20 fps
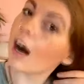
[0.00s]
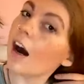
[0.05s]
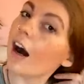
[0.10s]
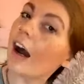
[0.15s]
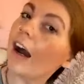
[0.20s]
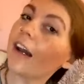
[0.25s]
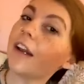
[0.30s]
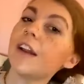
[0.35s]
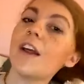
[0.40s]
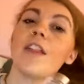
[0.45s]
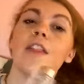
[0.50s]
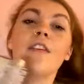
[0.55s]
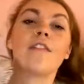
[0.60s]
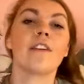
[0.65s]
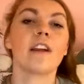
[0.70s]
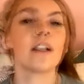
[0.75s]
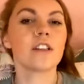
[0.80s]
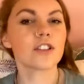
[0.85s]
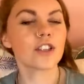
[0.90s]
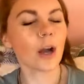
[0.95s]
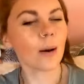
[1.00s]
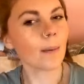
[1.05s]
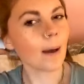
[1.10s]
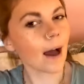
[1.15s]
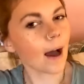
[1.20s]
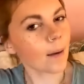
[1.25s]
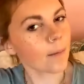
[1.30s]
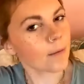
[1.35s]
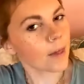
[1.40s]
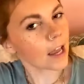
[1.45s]
on the Verishop
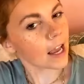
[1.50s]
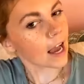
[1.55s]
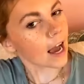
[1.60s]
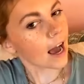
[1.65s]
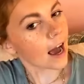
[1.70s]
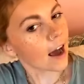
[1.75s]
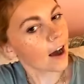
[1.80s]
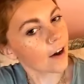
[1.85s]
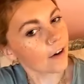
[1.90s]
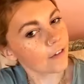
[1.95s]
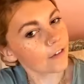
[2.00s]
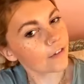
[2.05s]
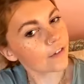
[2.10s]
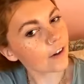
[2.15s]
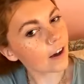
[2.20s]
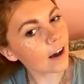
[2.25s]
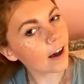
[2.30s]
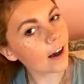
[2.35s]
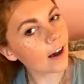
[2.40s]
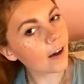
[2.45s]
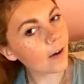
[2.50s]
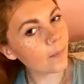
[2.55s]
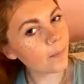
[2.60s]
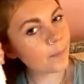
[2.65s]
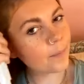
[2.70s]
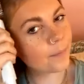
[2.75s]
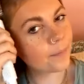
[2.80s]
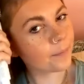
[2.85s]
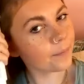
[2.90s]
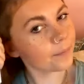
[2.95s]
app, they have um,
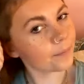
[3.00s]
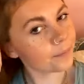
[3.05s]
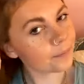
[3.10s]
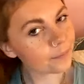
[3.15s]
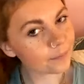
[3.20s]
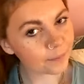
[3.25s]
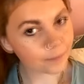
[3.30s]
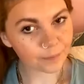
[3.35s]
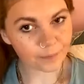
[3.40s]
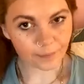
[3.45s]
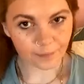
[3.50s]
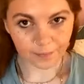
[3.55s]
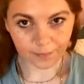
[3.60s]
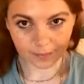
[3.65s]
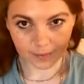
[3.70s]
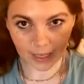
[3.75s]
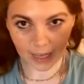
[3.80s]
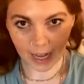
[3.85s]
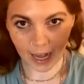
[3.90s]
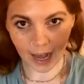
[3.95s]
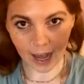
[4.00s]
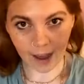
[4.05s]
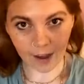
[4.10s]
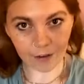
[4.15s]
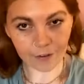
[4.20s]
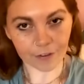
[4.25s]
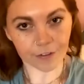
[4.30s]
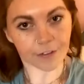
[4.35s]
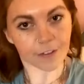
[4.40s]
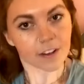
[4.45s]
they
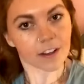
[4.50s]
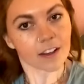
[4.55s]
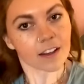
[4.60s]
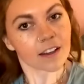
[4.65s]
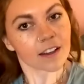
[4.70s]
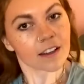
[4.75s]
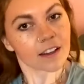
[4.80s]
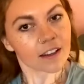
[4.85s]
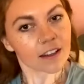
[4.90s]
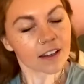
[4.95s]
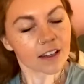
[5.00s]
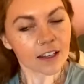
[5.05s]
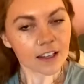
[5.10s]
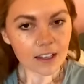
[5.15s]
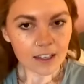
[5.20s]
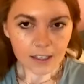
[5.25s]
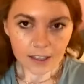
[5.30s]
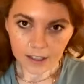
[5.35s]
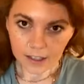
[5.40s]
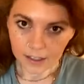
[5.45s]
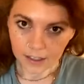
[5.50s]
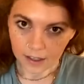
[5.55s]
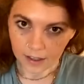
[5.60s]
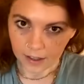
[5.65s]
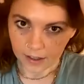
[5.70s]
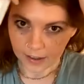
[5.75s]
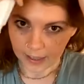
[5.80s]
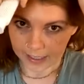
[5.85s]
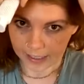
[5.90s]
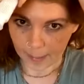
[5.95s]
have
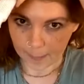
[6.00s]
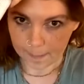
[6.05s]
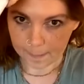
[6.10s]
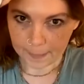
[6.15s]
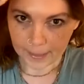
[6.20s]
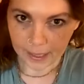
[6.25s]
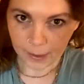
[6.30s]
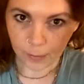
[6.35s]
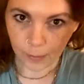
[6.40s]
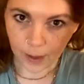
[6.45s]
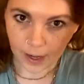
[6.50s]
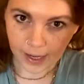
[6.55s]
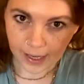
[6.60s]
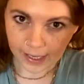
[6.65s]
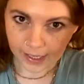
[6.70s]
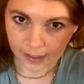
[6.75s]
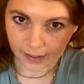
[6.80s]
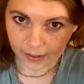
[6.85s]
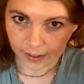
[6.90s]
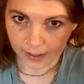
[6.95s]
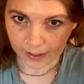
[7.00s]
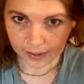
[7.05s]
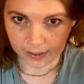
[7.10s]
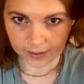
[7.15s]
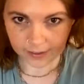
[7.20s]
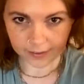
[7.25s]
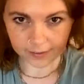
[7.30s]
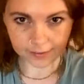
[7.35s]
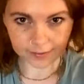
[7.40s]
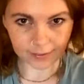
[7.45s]
like a big one.
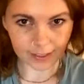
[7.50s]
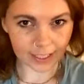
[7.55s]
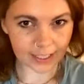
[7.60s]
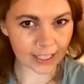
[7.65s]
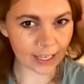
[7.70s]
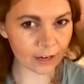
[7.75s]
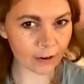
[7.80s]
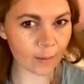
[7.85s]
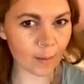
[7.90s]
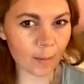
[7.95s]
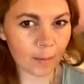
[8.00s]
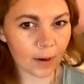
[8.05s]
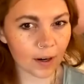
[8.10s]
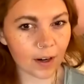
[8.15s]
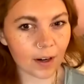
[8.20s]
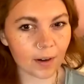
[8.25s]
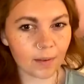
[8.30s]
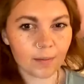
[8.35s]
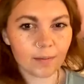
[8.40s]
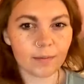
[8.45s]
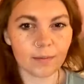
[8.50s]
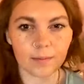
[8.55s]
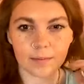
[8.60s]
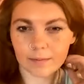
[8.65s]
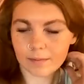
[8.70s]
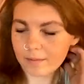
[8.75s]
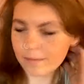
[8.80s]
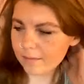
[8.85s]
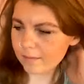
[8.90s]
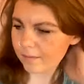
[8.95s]
I can't remember.
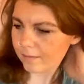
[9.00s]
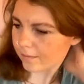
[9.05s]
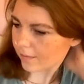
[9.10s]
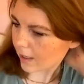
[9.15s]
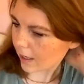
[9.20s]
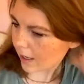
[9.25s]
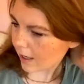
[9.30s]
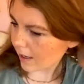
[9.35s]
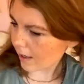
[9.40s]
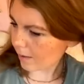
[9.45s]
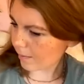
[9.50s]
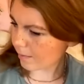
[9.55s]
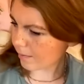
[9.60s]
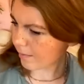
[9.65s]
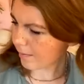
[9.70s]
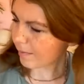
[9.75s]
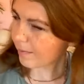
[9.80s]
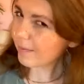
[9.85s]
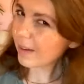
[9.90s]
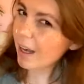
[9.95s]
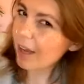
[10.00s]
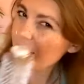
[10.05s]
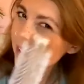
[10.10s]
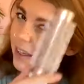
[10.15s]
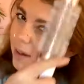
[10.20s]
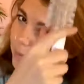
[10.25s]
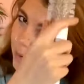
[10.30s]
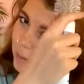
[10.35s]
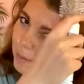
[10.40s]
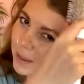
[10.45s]
Um, I
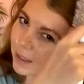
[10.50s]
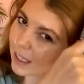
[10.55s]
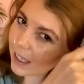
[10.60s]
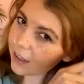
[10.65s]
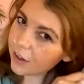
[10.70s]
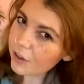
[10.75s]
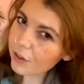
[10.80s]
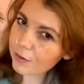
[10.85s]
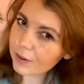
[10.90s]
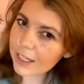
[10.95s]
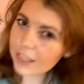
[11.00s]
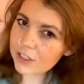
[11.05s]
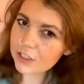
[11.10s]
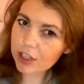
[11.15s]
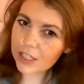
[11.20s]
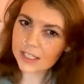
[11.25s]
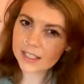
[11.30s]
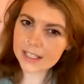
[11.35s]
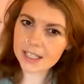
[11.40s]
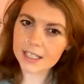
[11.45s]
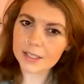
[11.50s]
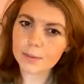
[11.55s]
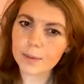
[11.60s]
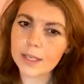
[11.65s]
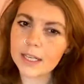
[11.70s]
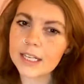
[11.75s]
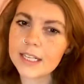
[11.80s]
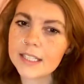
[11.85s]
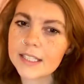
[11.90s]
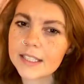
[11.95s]
think it might be like three inches. This
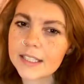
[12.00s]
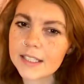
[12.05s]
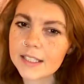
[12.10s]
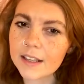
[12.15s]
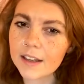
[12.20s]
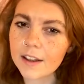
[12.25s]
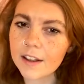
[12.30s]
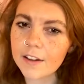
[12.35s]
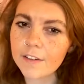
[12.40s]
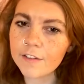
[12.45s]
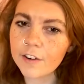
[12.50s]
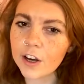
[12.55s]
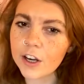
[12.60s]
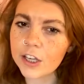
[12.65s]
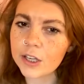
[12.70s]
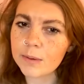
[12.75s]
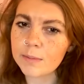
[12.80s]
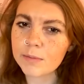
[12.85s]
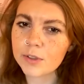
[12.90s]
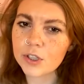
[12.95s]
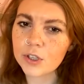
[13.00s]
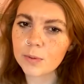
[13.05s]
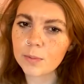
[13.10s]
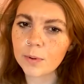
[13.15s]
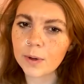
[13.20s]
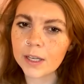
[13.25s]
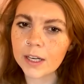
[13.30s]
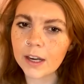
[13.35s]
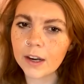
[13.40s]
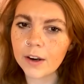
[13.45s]
one is volume
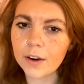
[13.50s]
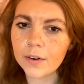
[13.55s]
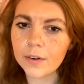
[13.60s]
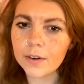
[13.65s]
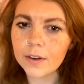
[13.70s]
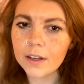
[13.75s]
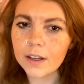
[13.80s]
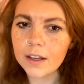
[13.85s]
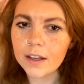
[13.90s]
2.0.